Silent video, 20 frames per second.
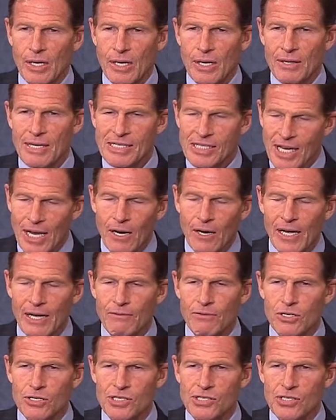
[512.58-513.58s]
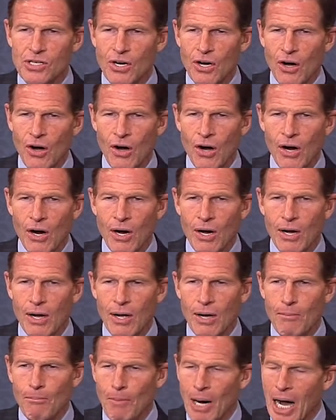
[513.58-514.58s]
These caregivers are
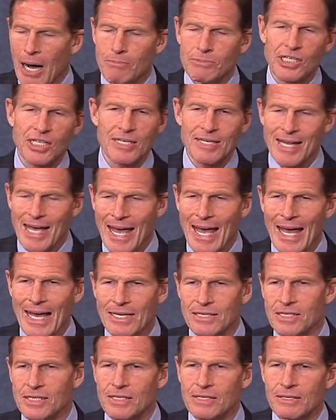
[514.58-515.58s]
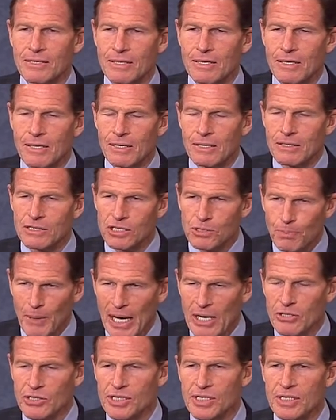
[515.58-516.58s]
moms and dads,
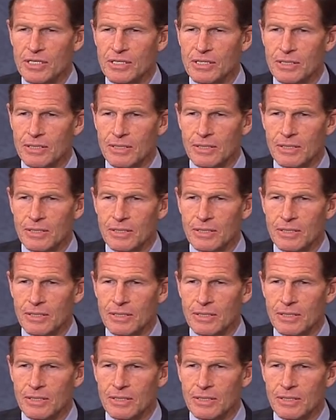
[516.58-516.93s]
spouses,